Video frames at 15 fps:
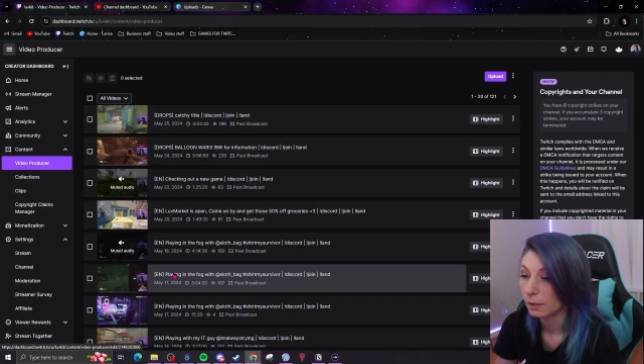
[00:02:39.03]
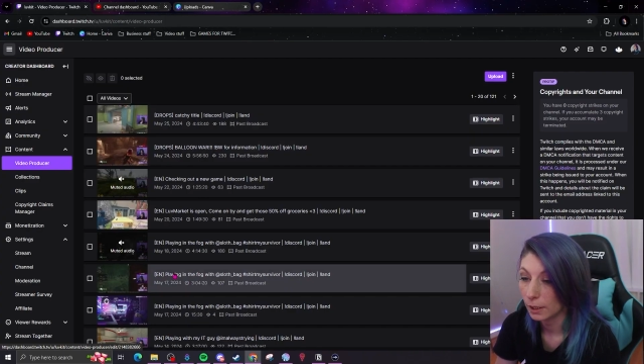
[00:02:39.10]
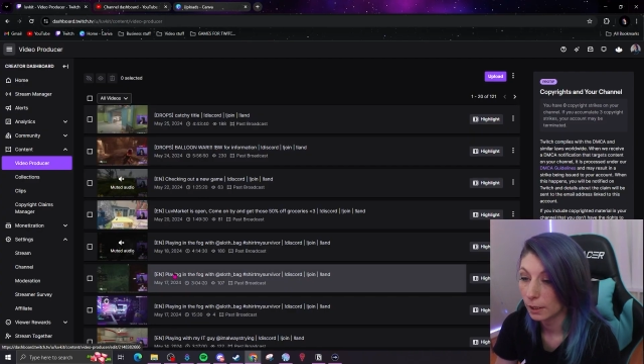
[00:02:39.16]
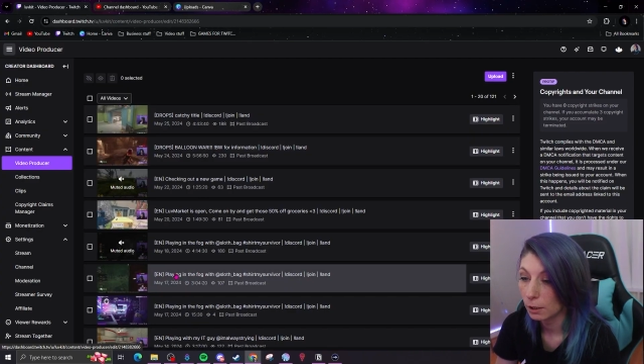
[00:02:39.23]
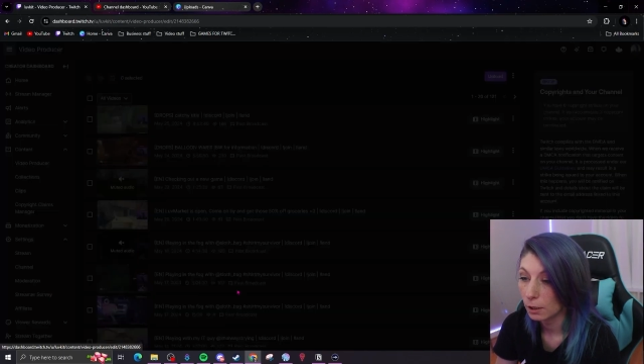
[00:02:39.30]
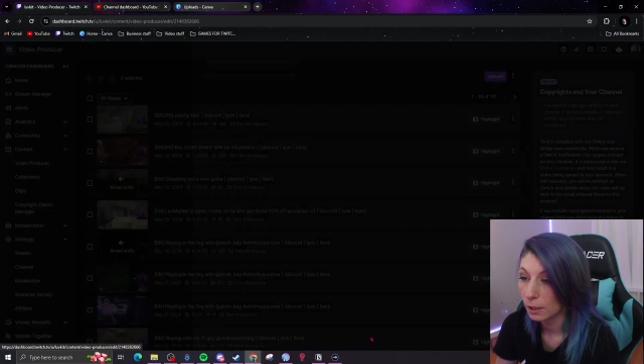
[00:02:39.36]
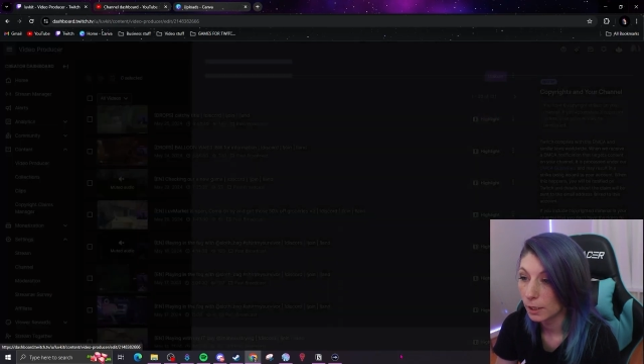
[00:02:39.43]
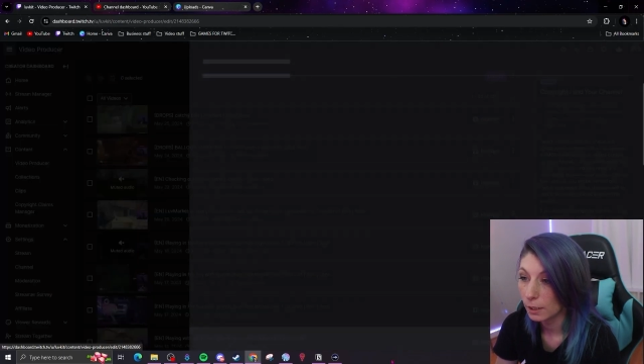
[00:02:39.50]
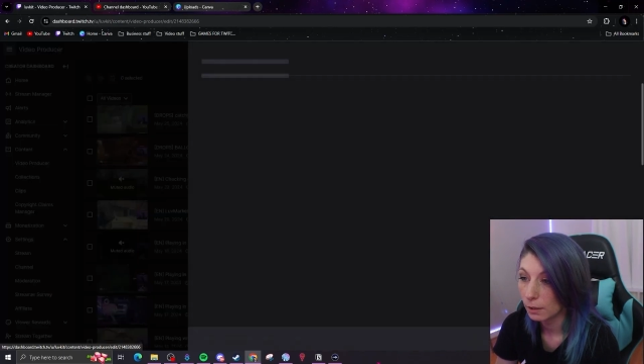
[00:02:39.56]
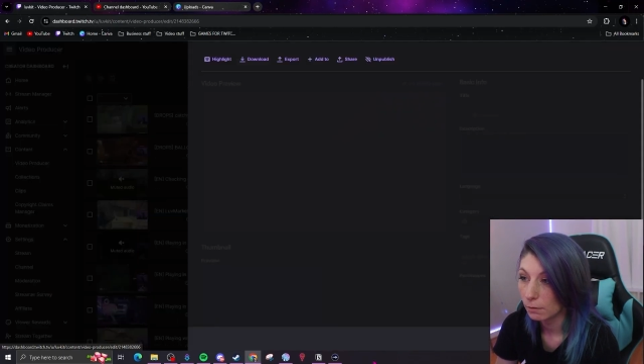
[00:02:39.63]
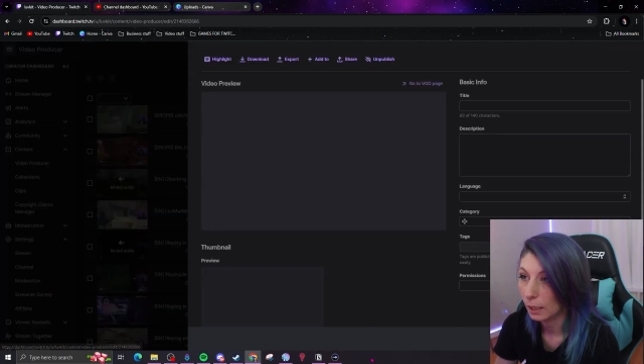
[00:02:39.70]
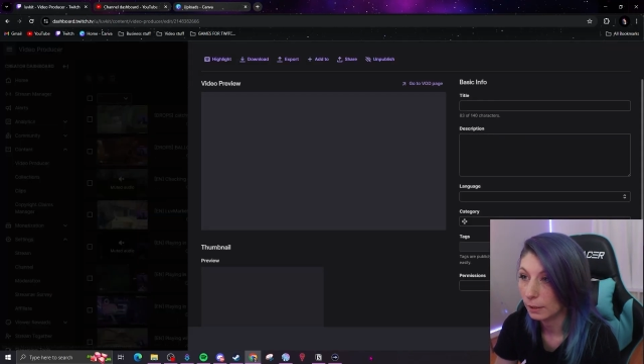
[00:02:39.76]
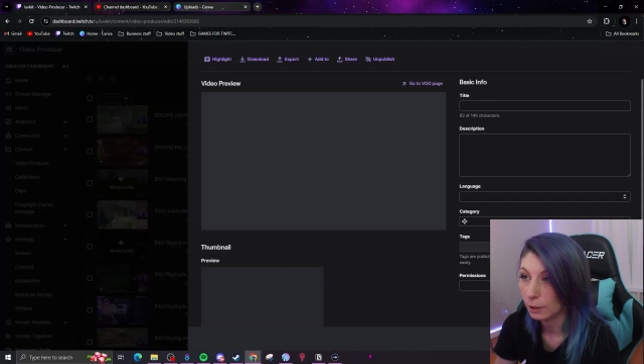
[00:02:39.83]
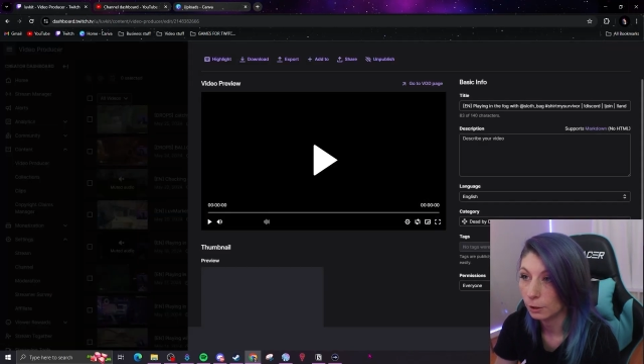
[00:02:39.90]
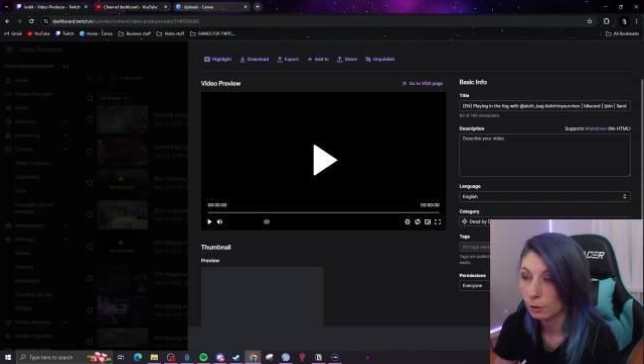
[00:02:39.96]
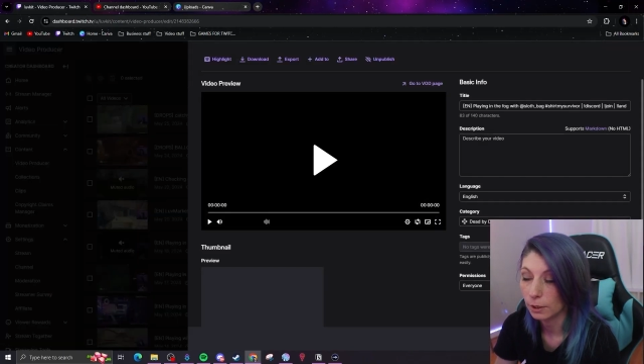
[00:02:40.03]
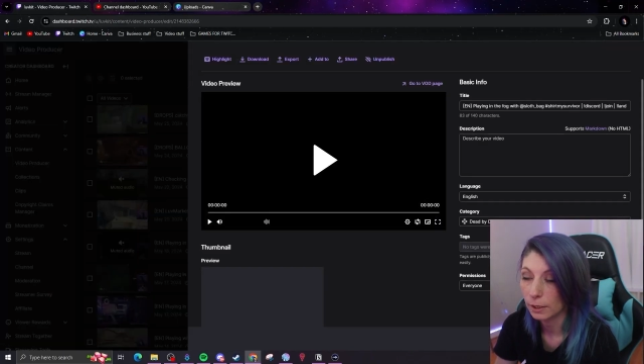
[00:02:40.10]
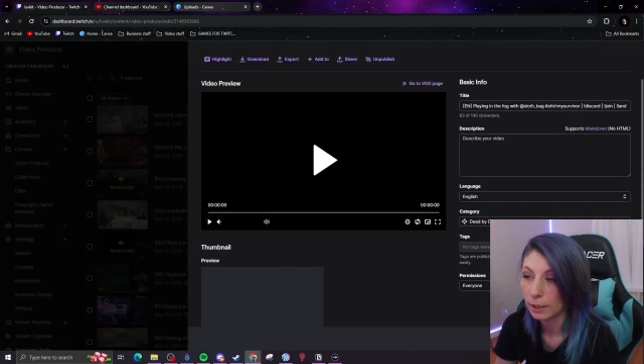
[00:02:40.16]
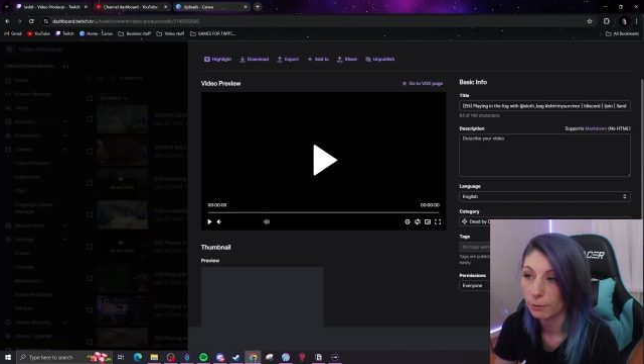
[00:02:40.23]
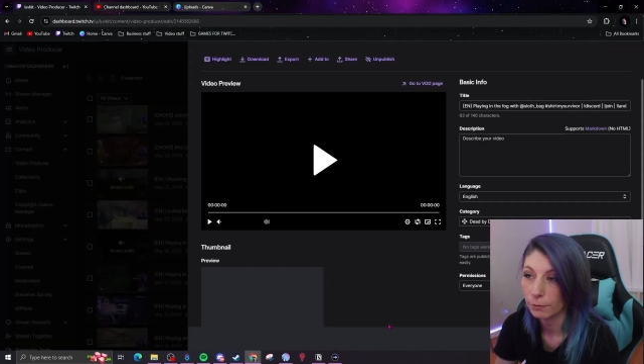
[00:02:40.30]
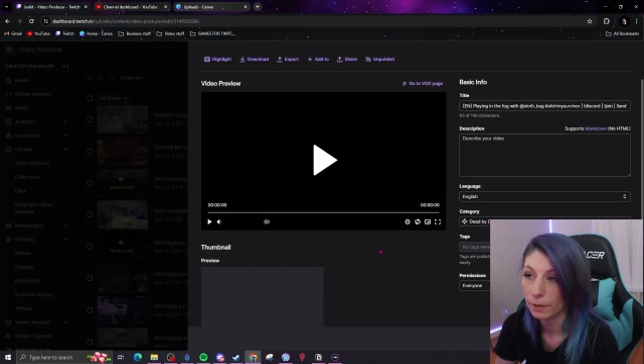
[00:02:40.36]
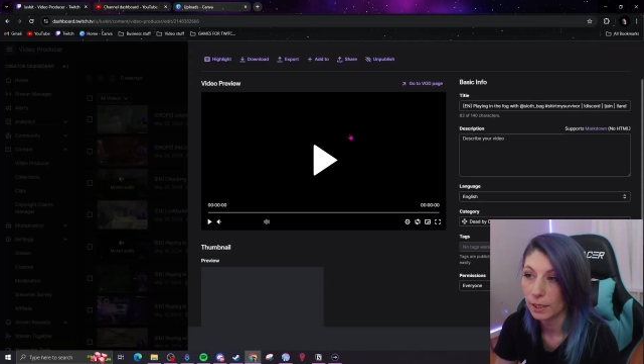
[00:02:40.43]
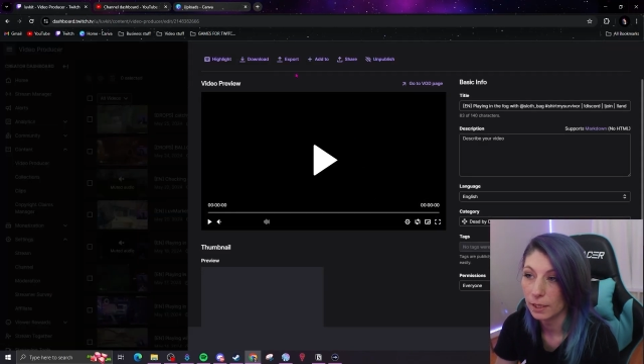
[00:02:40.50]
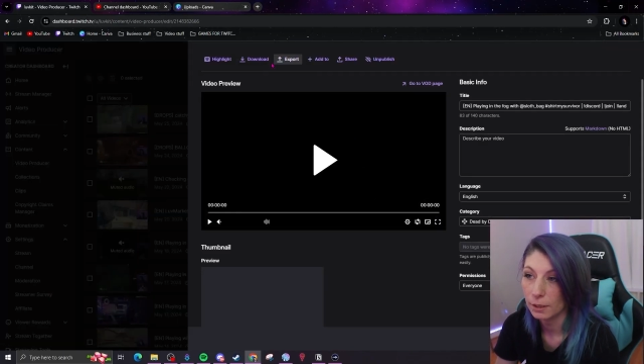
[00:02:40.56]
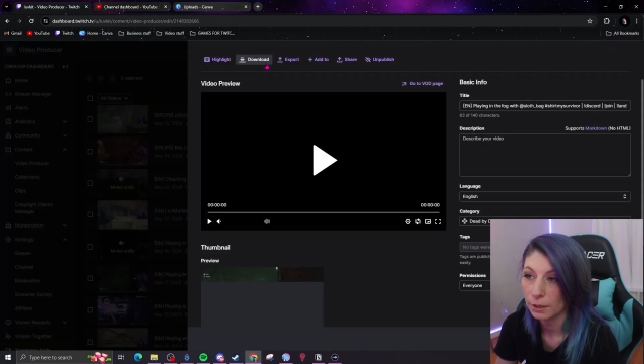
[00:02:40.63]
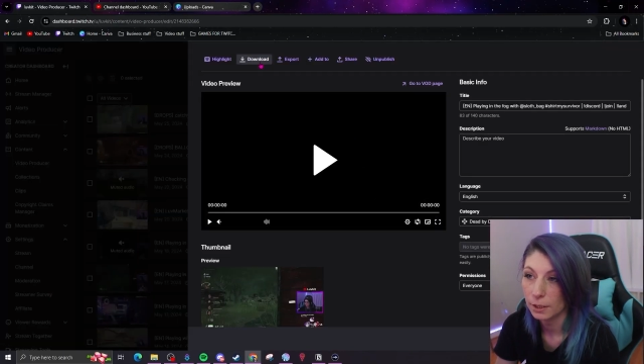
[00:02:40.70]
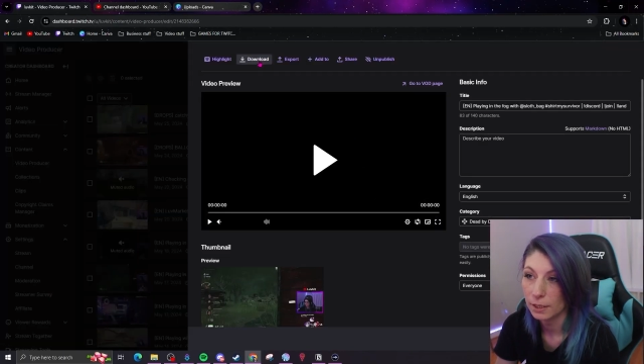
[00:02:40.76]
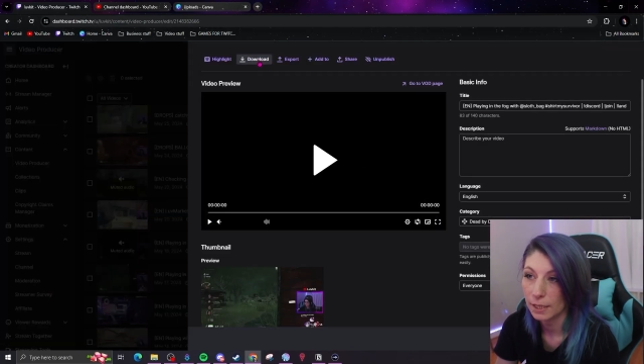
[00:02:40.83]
Click on it and then you can hit right here to